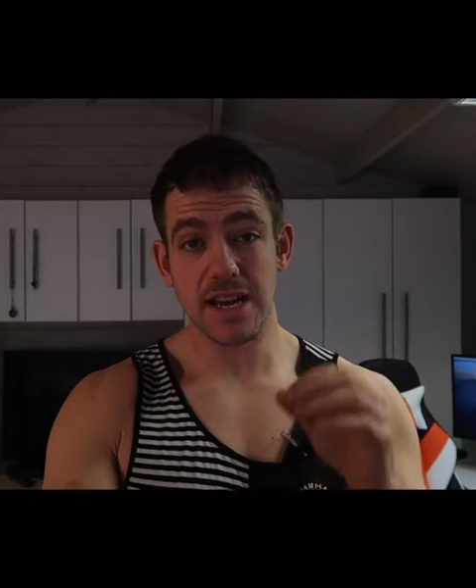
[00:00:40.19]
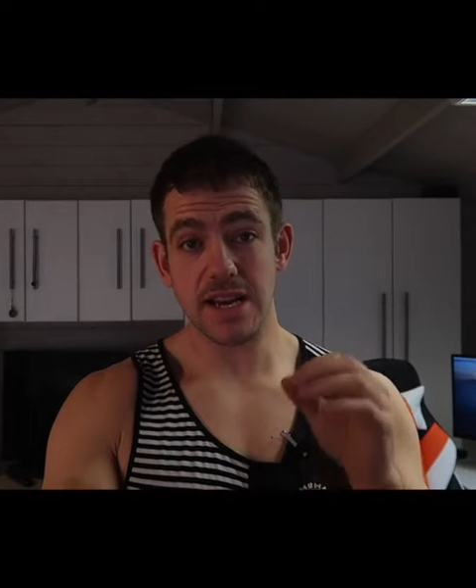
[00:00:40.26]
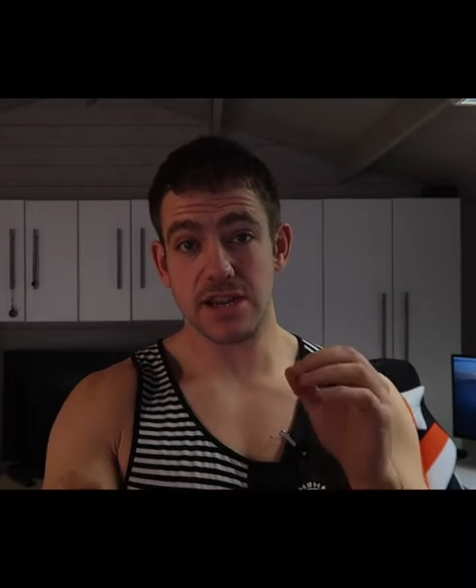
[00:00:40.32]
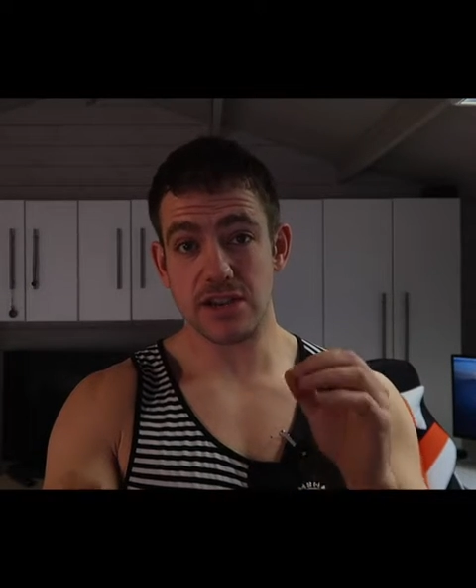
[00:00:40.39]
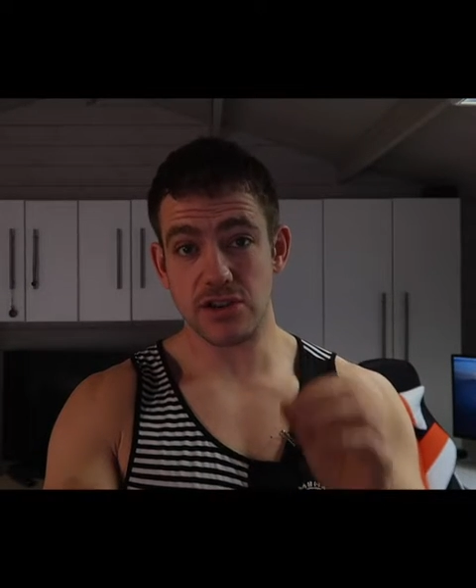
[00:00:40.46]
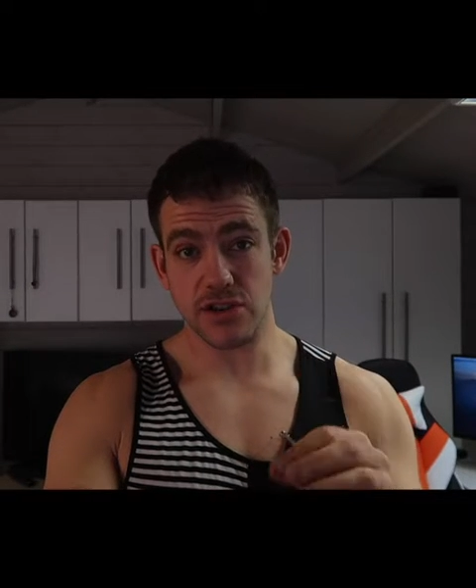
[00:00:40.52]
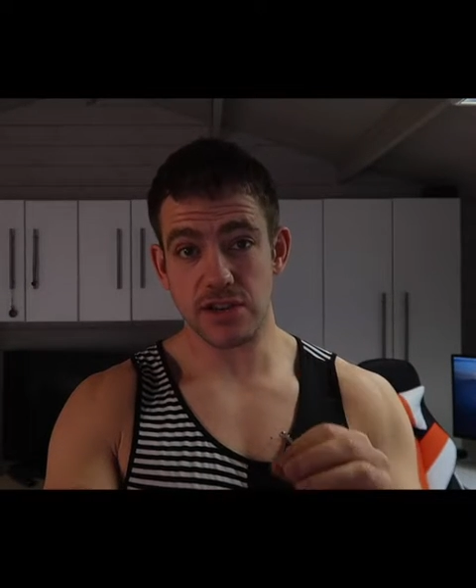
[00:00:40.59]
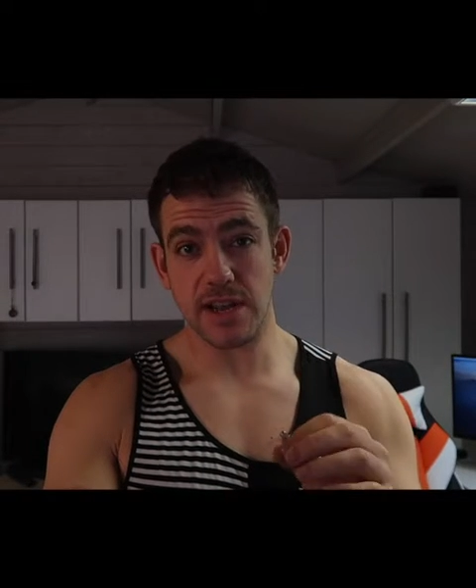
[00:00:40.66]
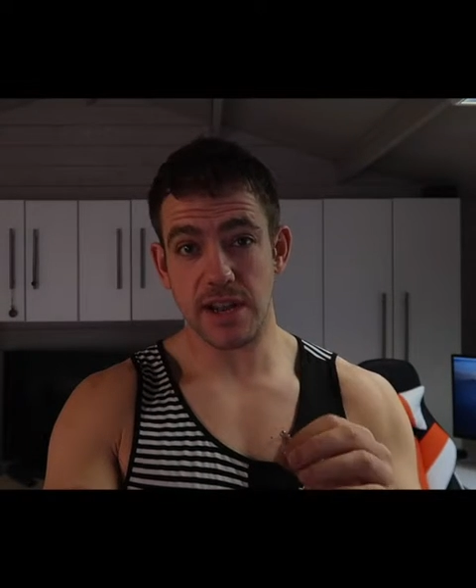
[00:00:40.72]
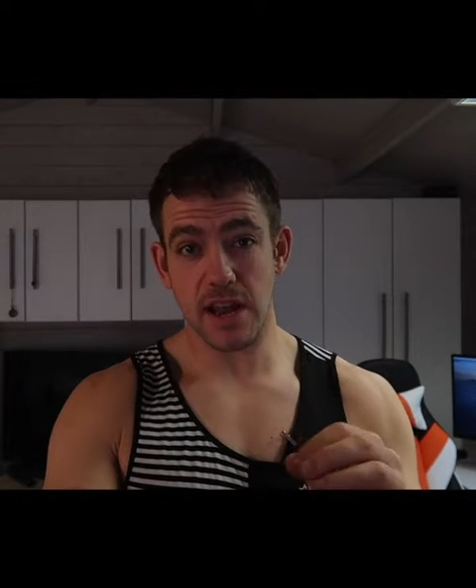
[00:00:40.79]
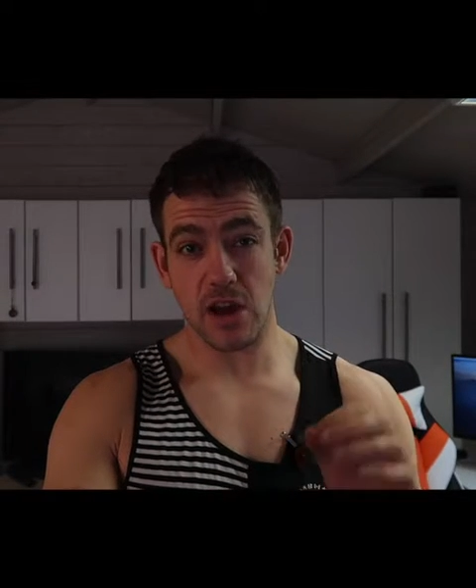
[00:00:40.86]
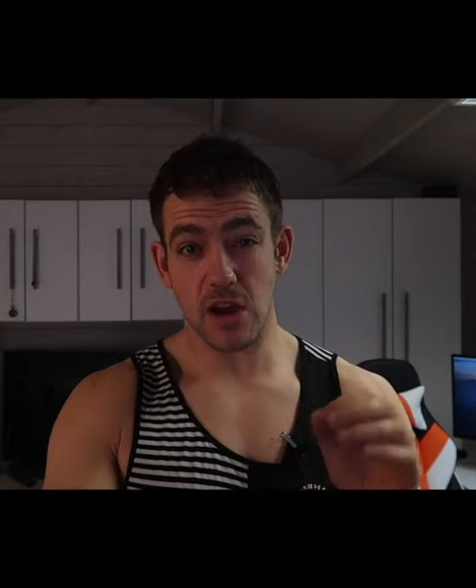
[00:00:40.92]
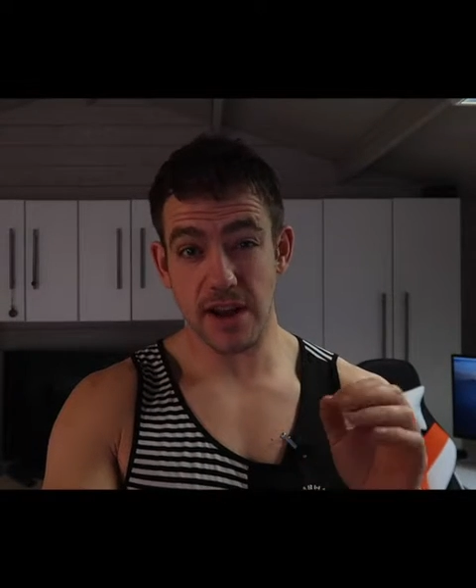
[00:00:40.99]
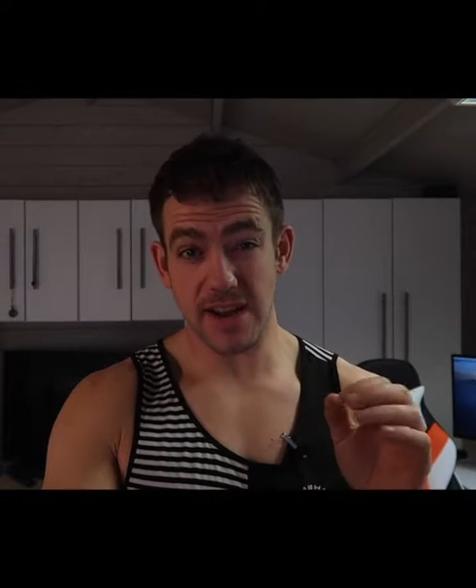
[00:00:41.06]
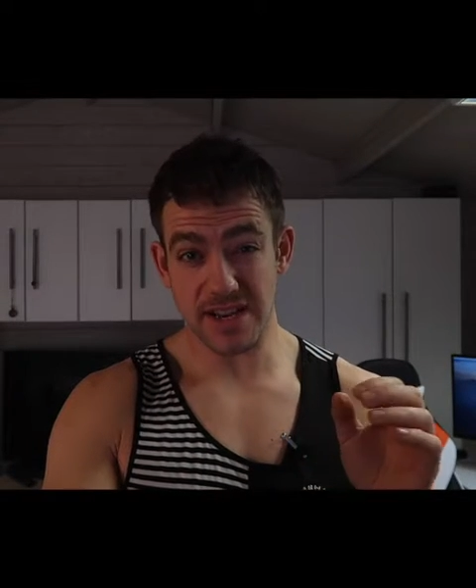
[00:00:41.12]
It's just that
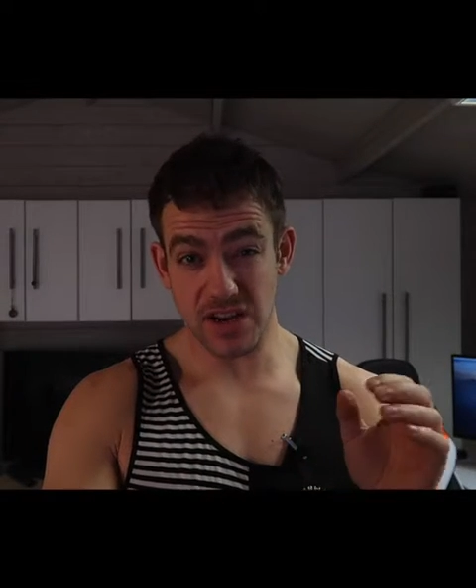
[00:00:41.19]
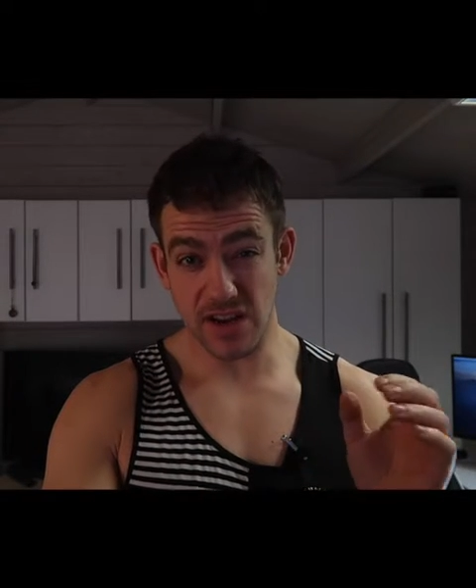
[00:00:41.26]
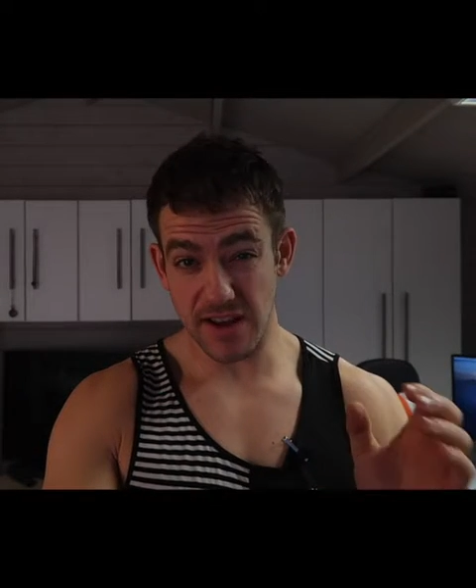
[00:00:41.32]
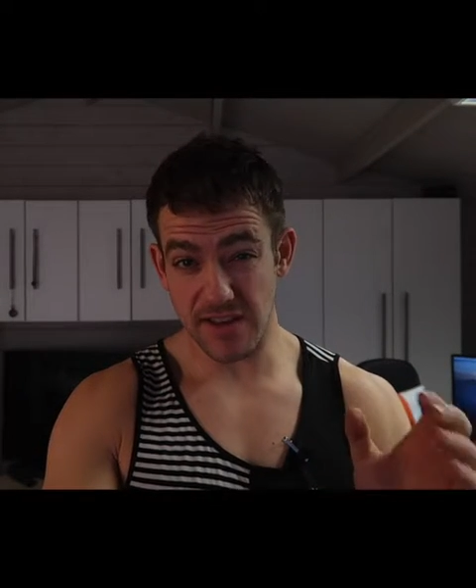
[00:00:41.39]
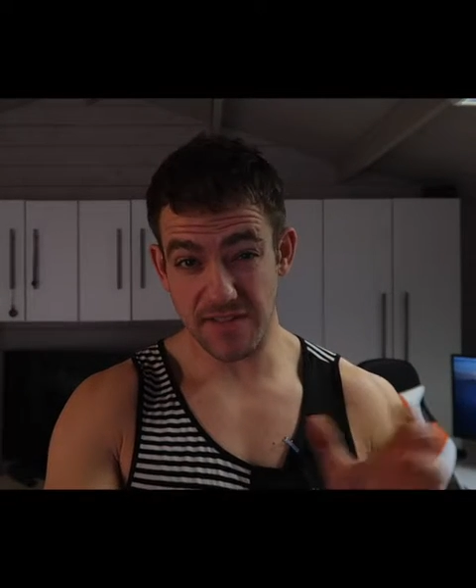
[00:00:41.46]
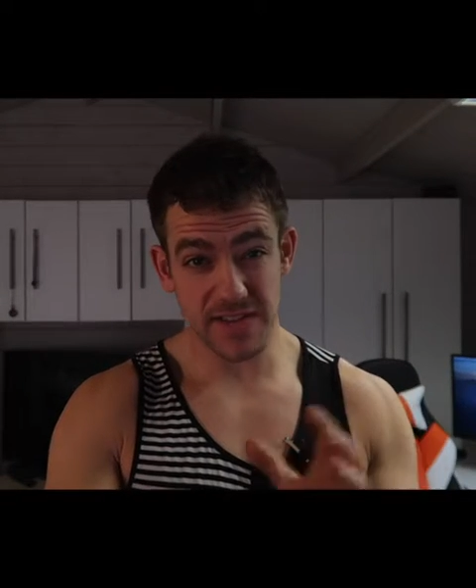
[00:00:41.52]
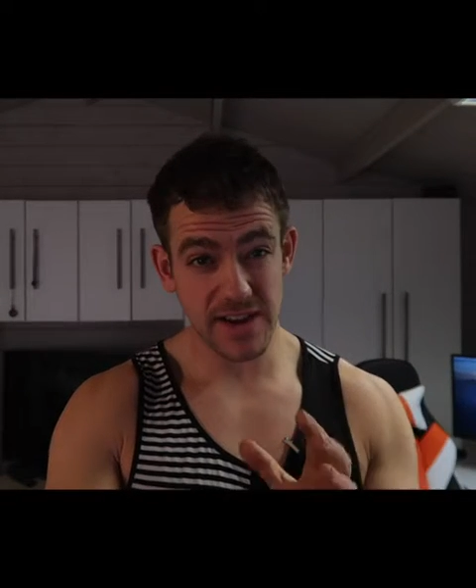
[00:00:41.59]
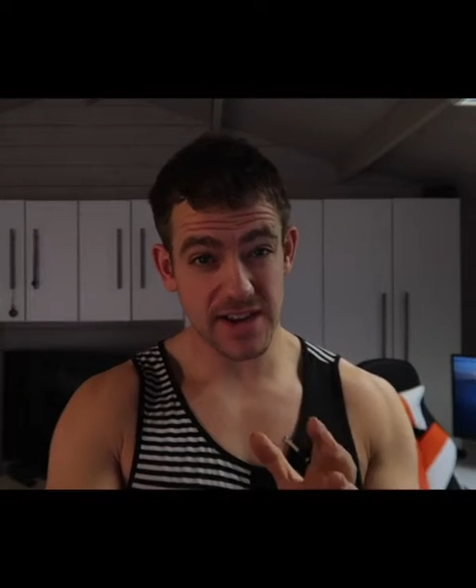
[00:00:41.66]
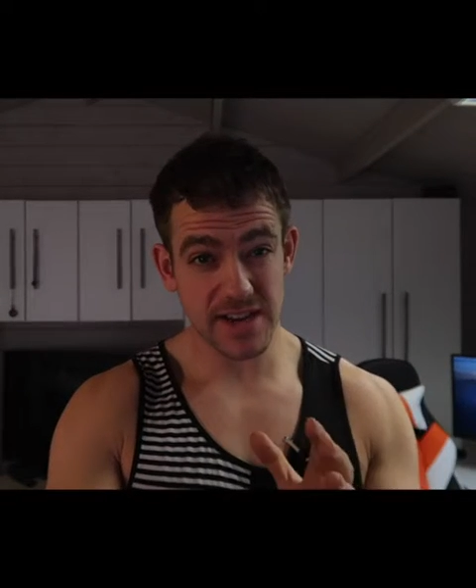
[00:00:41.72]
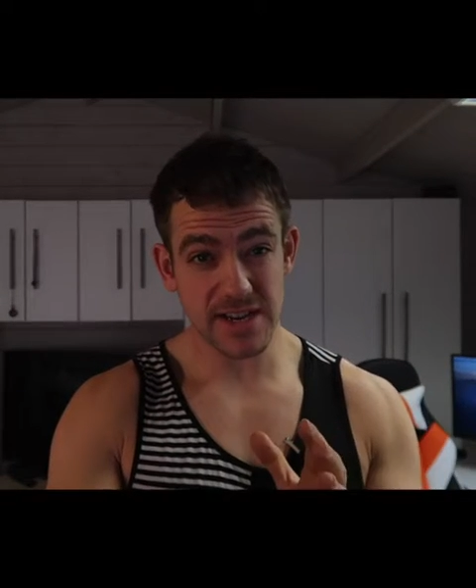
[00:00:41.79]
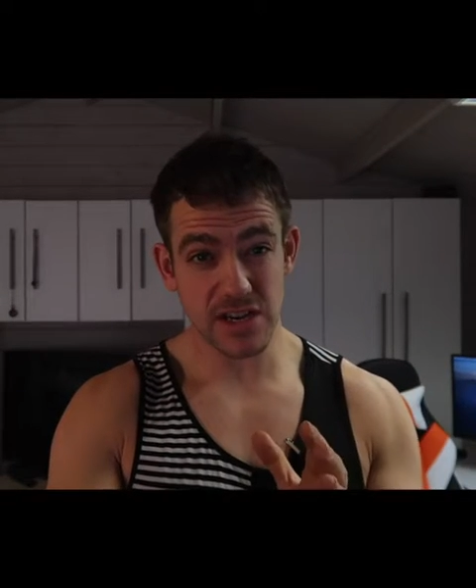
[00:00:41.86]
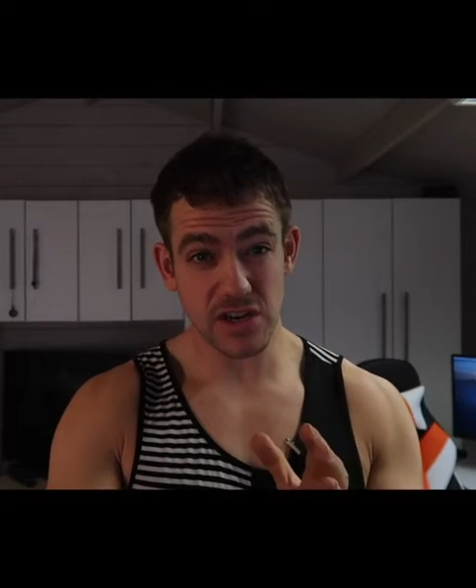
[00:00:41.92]
the entire fitness